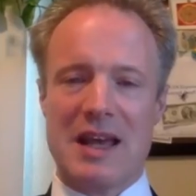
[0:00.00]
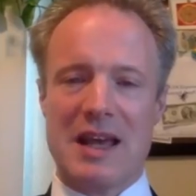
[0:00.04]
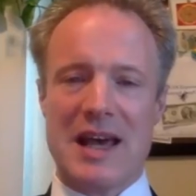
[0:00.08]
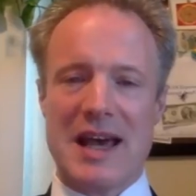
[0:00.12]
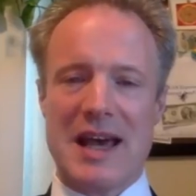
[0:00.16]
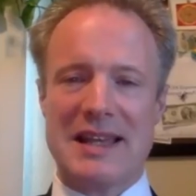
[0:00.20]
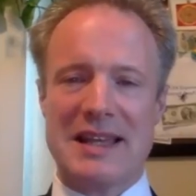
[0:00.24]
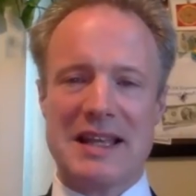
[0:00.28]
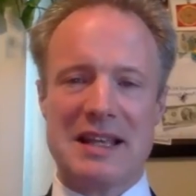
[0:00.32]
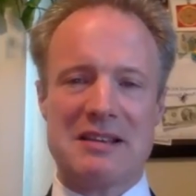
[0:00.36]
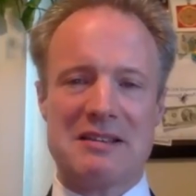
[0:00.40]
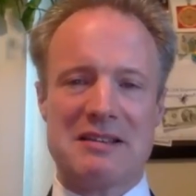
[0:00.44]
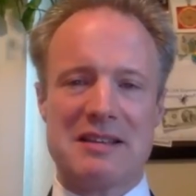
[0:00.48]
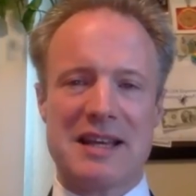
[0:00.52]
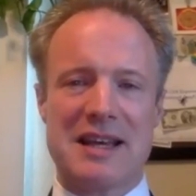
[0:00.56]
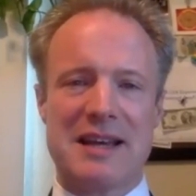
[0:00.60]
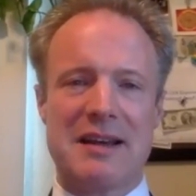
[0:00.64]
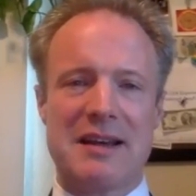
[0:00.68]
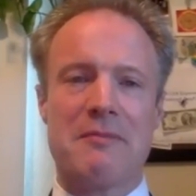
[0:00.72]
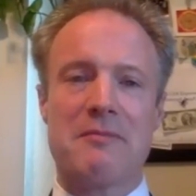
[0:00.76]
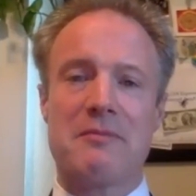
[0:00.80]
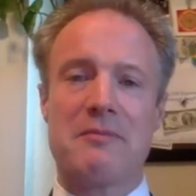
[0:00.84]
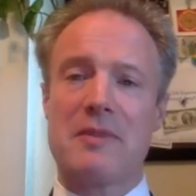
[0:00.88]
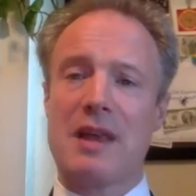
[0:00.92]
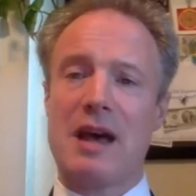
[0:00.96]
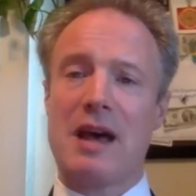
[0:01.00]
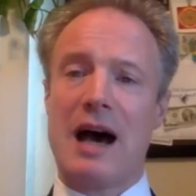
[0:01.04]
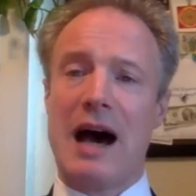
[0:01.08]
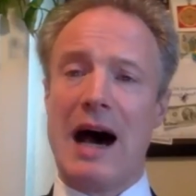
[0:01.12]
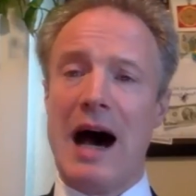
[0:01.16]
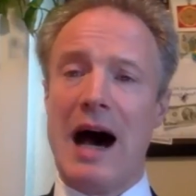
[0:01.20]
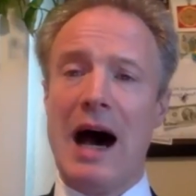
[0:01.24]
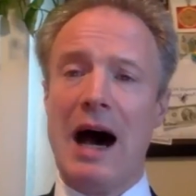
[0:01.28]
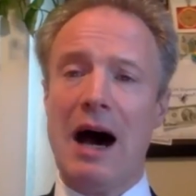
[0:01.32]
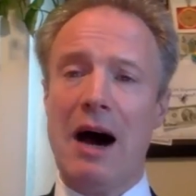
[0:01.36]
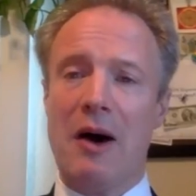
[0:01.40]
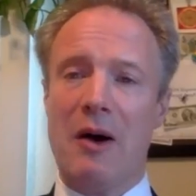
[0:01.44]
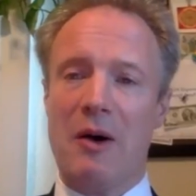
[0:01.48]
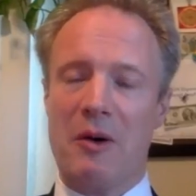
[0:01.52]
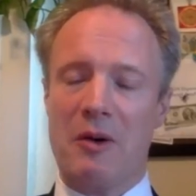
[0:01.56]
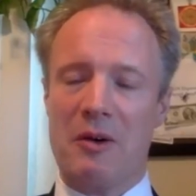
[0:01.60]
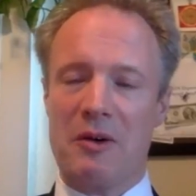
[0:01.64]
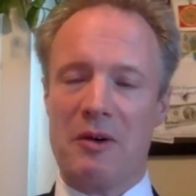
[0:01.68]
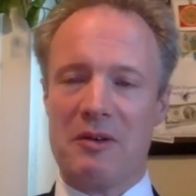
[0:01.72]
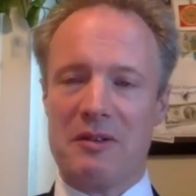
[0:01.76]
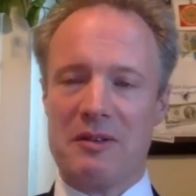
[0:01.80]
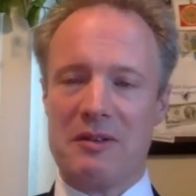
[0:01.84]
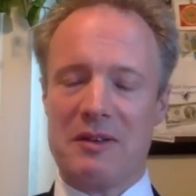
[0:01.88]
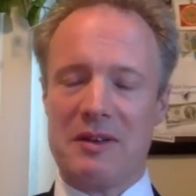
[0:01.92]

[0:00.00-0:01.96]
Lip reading: And they say, how?